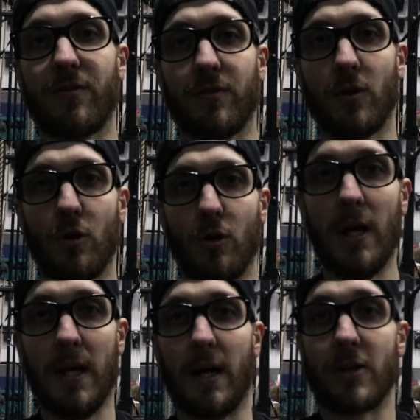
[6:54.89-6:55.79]
floor
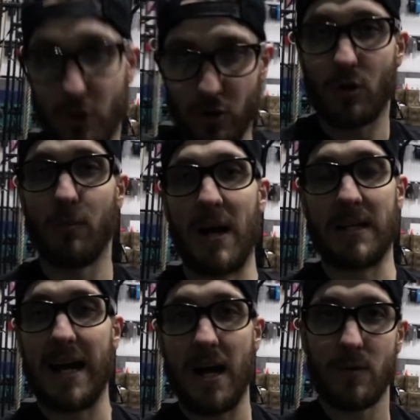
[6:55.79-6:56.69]
and you just come
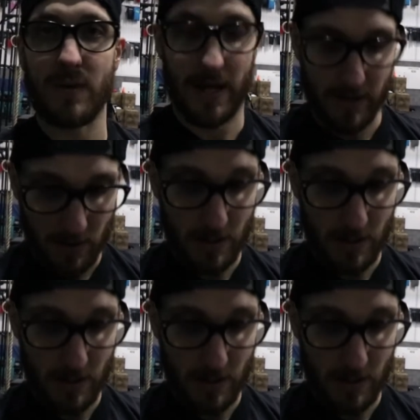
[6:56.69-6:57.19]
back down, then